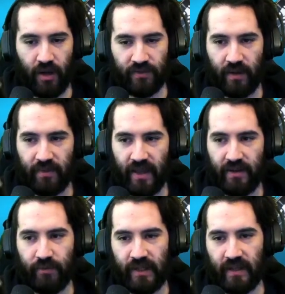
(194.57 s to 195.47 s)
top of that,
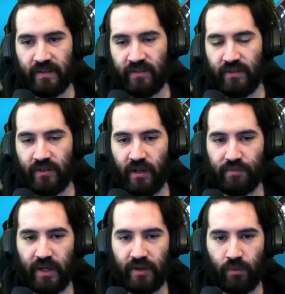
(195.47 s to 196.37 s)
we get
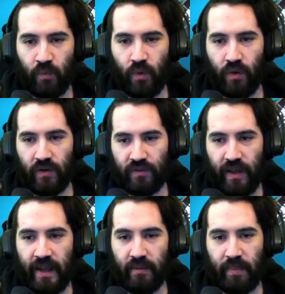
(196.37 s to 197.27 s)
cosmetic rewards
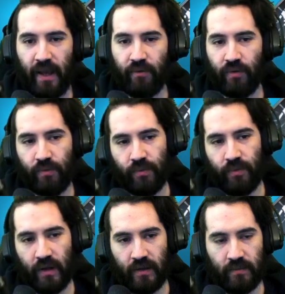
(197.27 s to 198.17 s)
and power
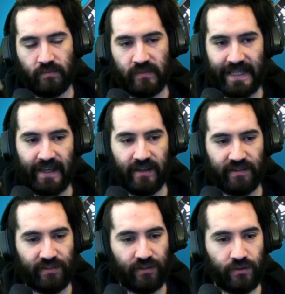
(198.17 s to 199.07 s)

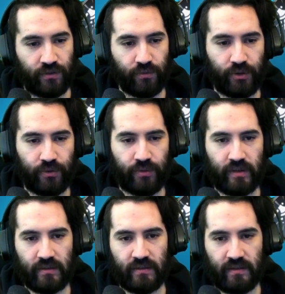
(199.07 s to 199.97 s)
gains through
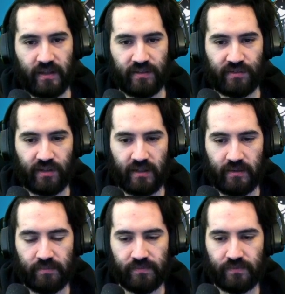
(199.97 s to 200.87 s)
this
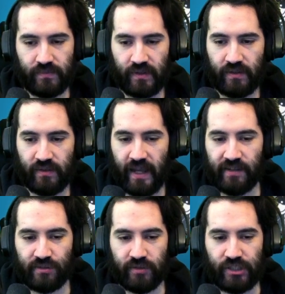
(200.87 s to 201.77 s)
the
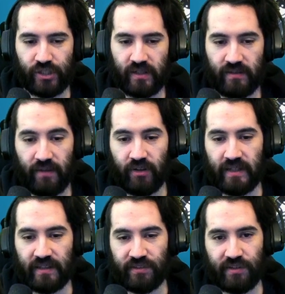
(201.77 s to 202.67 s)
escalation
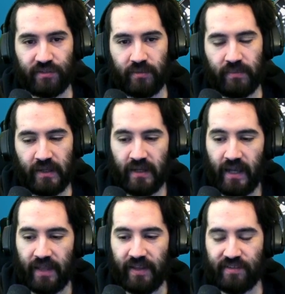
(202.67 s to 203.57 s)
leveling system,
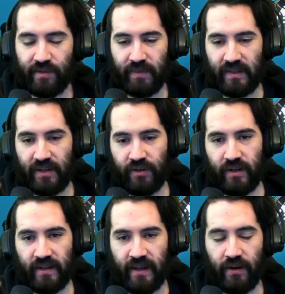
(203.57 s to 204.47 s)
and that's something that you're going
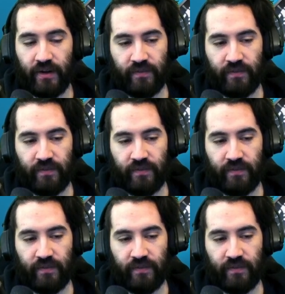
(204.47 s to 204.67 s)
to carry for